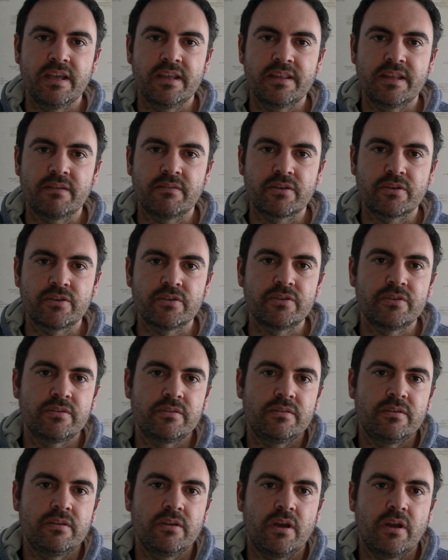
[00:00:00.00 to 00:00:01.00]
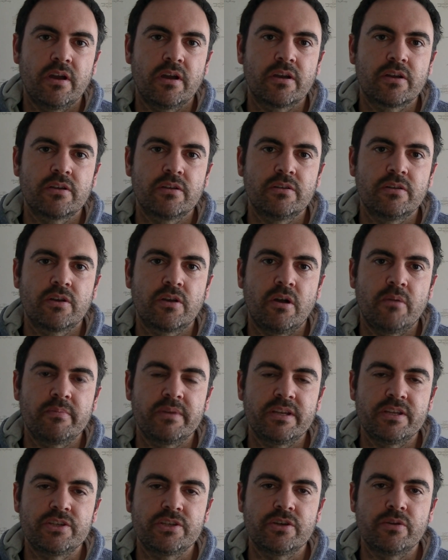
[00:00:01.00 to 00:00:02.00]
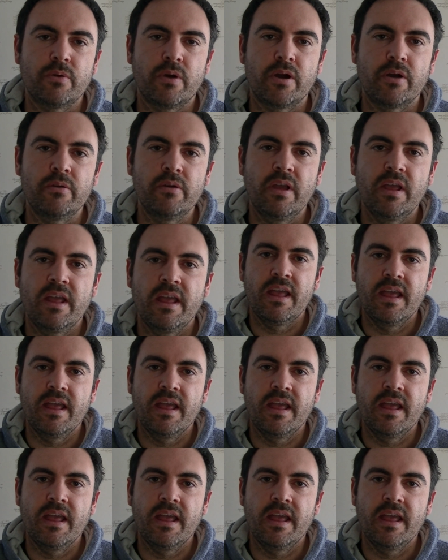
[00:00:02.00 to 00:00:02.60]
They're a good comedy duo,